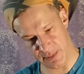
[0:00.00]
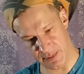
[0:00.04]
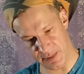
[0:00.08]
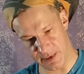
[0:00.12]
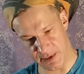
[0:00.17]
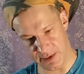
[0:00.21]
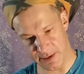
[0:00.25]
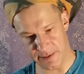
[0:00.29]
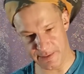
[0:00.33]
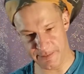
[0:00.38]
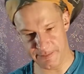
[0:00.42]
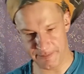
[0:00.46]

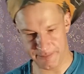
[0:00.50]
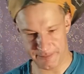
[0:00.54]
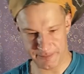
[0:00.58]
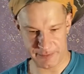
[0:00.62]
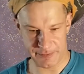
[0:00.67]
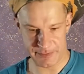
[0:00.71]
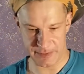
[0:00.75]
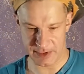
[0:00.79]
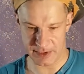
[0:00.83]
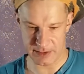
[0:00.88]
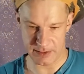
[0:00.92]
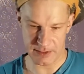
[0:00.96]
Yeah.
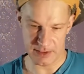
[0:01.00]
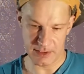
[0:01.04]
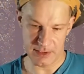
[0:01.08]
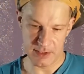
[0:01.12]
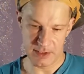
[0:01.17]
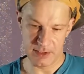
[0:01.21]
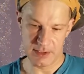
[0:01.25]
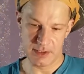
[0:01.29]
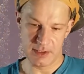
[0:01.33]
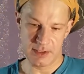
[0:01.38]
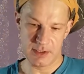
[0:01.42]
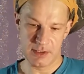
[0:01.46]

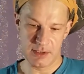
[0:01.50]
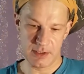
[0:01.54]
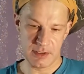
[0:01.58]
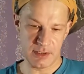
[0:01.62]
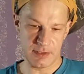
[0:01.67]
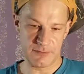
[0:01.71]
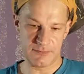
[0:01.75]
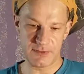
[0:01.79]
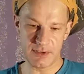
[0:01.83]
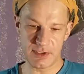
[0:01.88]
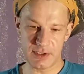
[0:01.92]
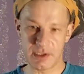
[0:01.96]
I
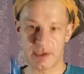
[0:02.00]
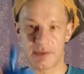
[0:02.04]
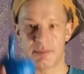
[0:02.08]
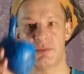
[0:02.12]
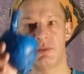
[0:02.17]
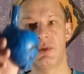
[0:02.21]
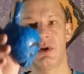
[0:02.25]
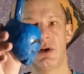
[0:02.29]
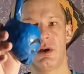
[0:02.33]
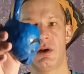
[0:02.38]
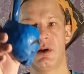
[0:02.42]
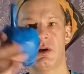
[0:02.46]
think I'm
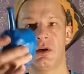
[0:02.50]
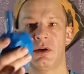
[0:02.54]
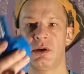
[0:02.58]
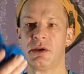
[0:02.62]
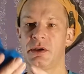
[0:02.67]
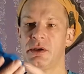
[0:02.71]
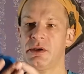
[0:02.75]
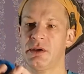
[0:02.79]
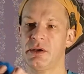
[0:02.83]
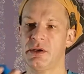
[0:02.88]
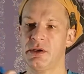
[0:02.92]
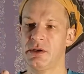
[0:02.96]

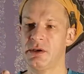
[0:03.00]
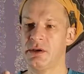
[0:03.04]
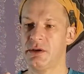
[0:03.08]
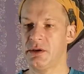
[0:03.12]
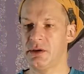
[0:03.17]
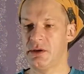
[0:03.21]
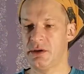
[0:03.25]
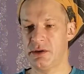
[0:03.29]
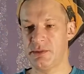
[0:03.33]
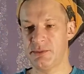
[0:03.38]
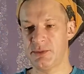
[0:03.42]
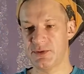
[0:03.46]

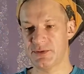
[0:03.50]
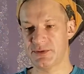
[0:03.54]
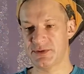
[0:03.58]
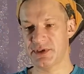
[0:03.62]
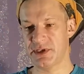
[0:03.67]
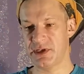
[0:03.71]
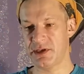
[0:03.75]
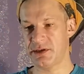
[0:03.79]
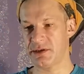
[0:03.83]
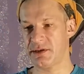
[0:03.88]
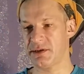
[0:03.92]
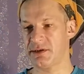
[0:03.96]
almost
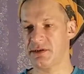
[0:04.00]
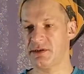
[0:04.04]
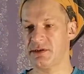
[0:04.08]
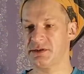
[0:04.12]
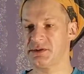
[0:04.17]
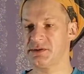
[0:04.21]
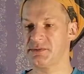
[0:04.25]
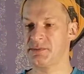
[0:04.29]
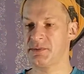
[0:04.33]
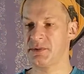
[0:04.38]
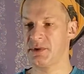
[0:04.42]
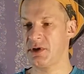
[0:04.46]
getting
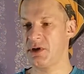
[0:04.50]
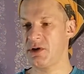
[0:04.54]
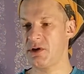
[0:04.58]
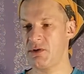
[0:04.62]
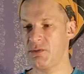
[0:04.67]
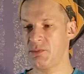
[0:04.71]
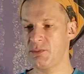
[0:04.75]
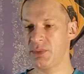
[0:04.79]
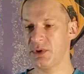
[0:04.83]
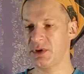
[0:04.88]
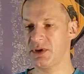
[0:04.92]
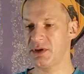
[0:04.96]
there. How
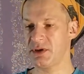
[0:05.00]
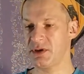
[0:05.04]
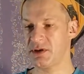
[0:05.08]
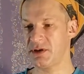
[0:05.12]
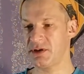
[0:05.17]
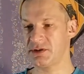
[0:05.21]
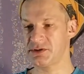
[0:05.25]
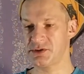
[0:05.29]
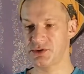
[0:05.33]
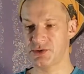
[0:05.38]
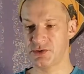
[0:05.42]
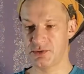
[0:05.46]
big a
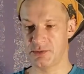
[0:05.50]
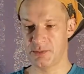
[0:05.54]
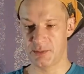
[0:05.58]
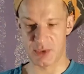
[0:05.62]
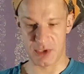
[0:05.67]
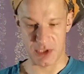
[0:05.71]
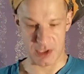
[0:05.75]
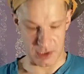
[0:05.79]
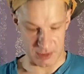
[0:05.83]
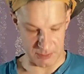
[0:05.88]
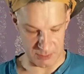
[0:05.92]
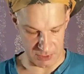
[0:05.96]
heart should
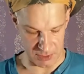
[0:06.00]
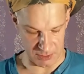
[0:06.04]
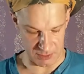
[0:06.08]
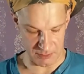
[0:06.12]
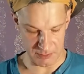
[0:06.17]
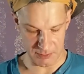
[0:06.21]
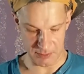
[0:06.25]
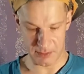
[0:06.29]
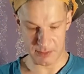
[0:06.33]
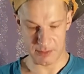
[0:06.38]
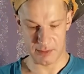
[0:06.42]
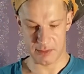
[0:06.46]
be? I mean,
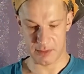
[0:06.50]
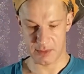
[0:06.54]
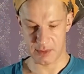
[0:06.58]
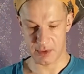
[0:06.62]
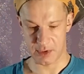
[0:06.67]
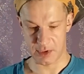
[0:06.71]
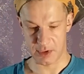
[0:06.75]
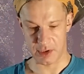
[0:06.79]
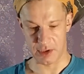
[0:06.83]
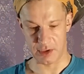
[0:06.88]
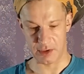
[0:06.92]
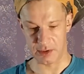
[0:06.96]

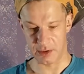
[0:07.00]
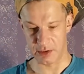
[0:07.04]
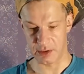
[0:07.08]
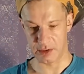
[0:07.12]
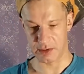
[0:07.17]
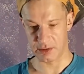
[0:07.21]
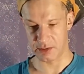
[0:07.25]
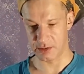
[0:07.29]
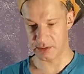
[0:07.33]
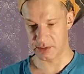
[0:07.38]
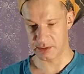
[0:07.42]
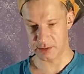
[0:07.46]
I
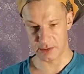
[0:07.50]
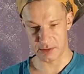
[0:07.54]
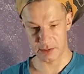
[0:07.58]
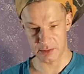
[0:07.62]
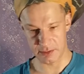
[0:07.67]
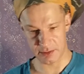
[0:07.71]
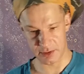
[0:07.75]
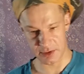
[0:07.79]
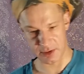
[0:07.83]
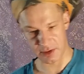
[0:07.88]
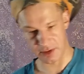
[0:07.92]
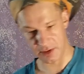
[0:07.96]

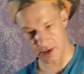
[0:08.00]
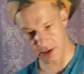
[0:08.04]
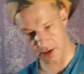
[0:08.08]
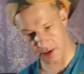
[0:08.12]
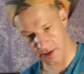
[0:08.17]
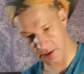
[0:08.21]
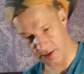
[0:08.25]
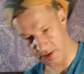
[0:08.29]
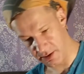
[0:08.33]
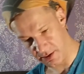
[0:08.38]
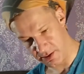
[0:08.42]
looked at the